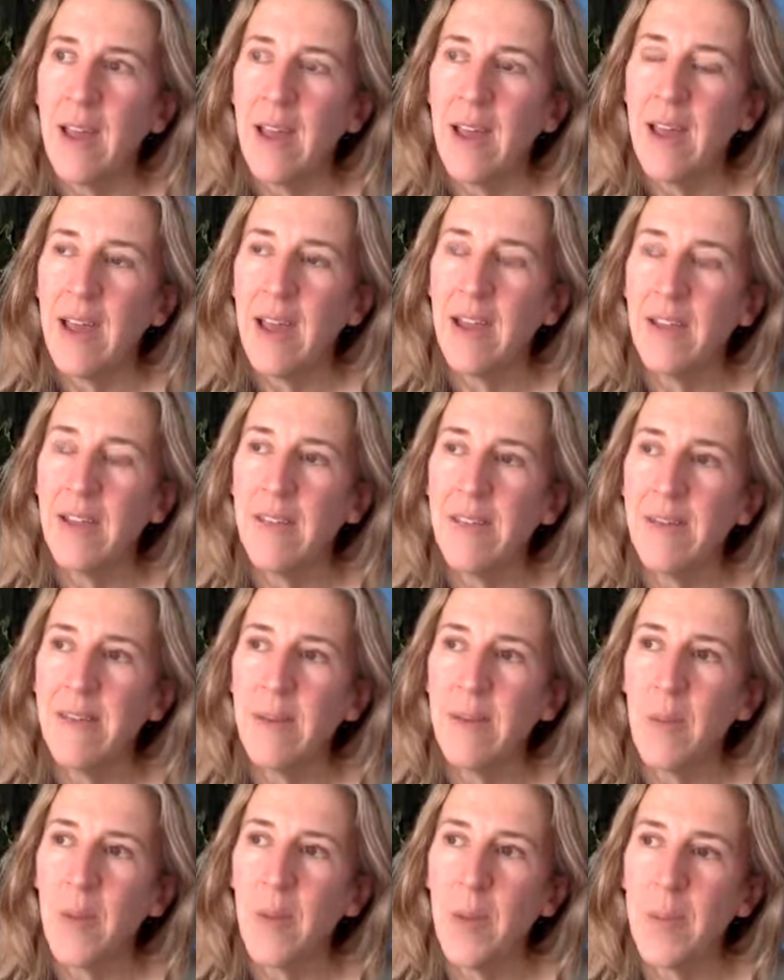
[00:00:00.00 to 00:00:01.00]
And
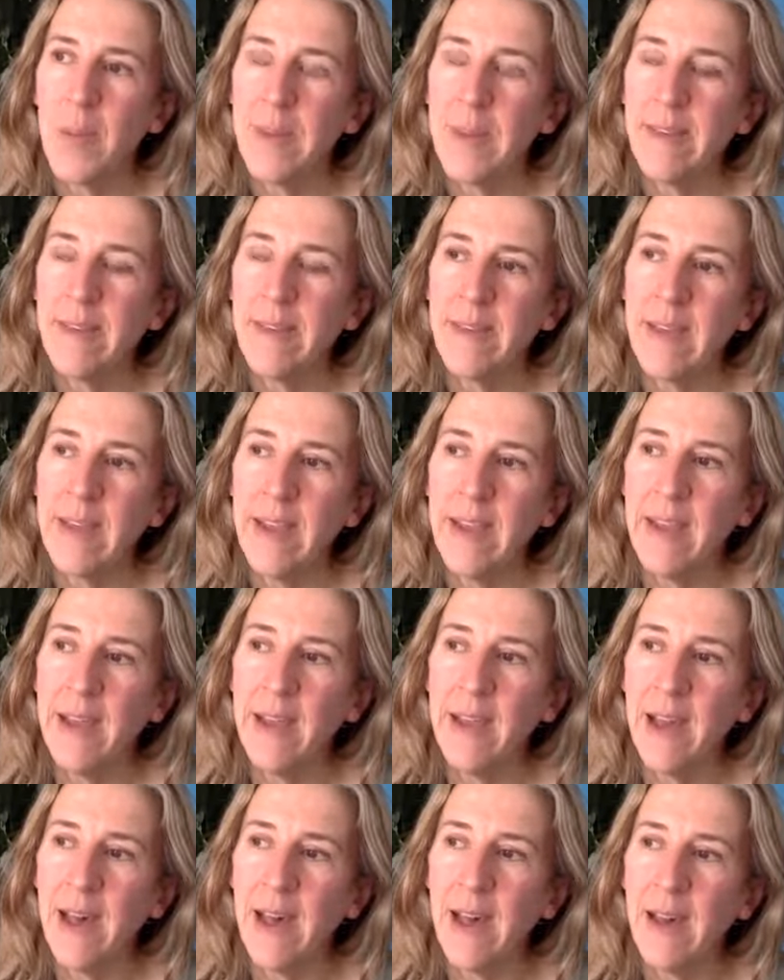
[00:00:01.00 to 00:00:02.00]
we'll be seeing
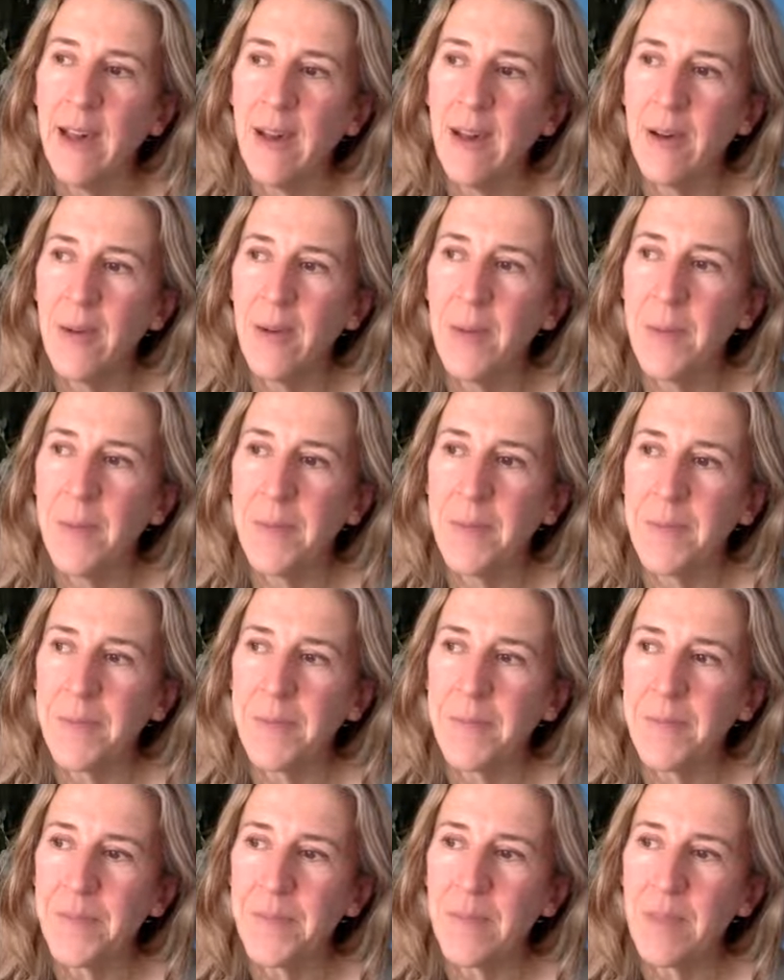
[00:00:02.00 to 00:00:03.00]
how
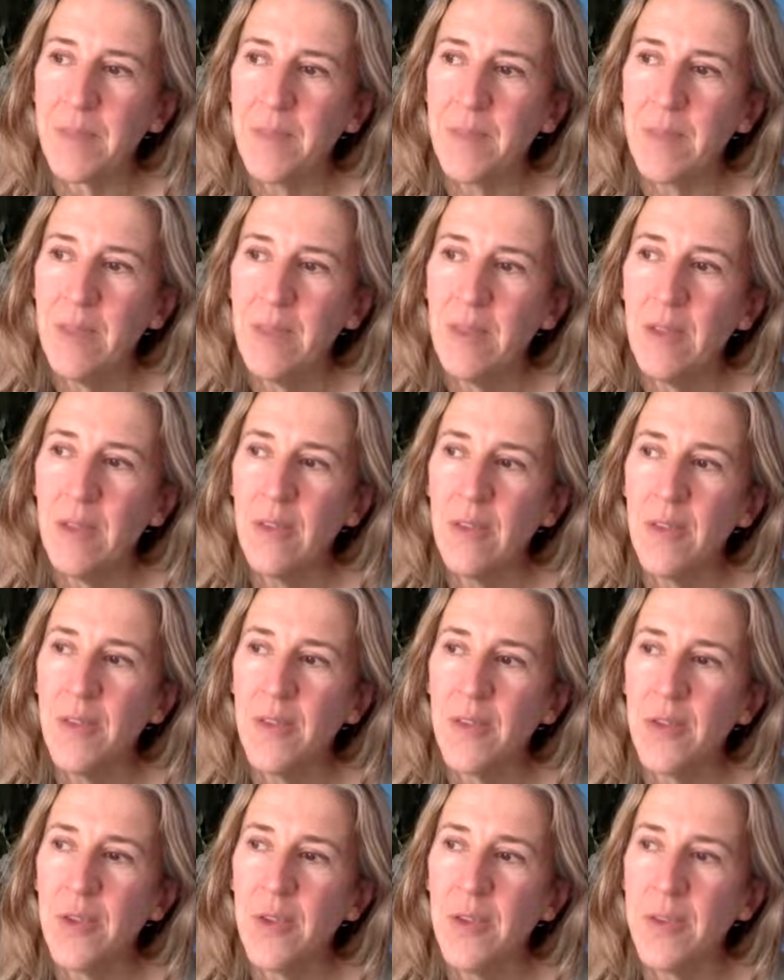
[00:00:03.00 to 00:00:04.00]
the
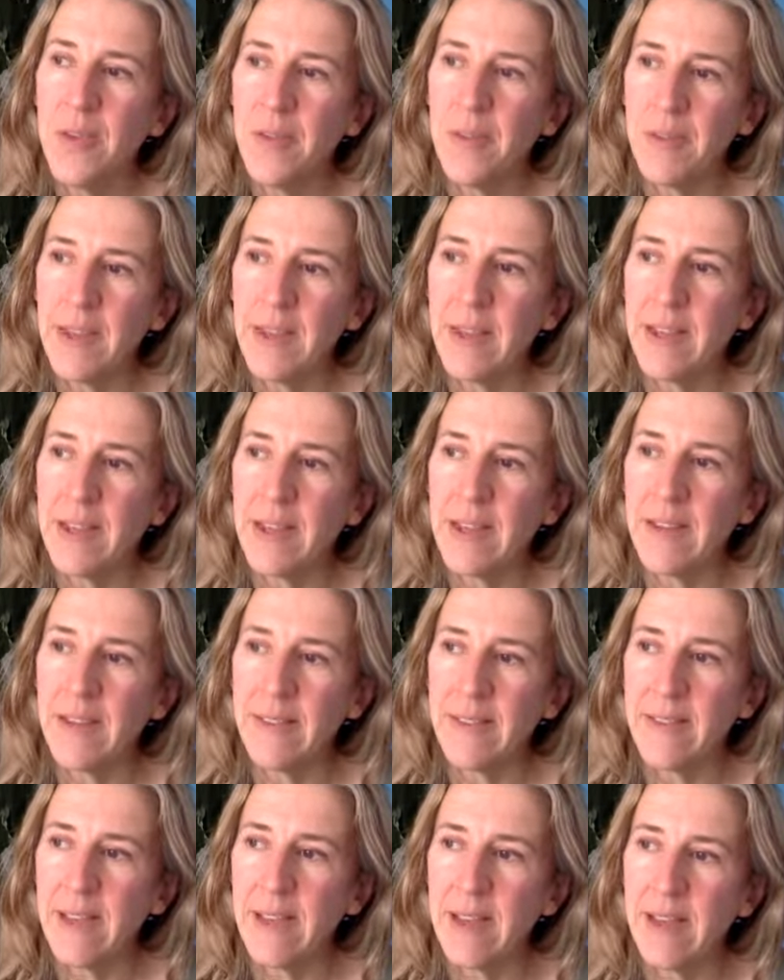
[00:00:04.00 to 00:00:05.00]
truth of it is
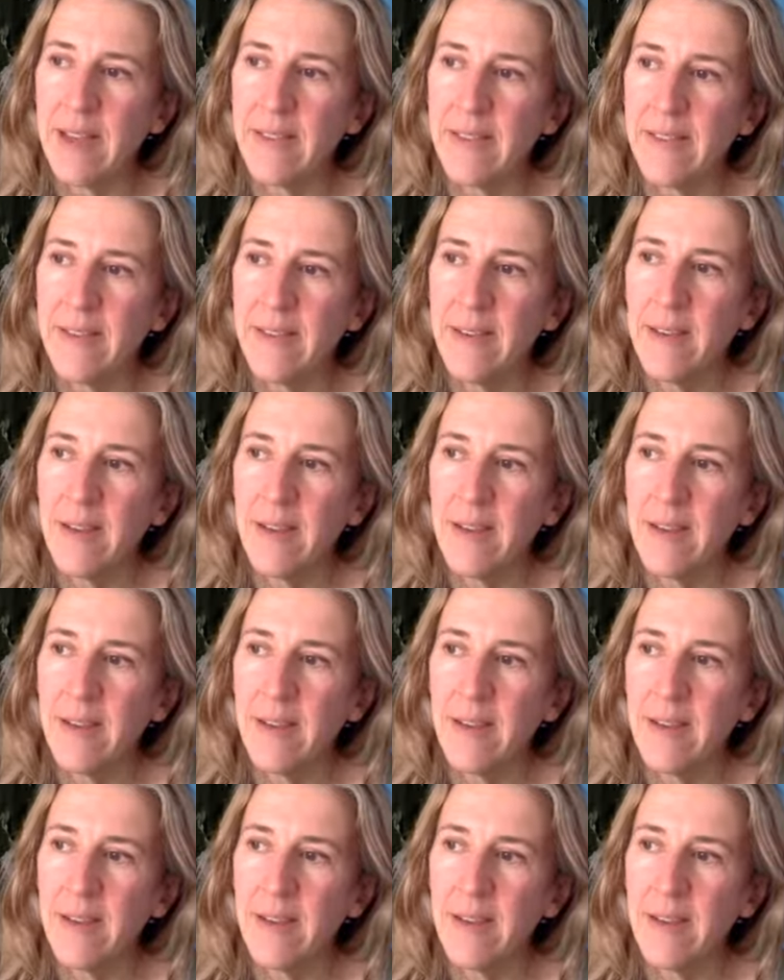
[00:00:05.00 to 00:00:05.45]
that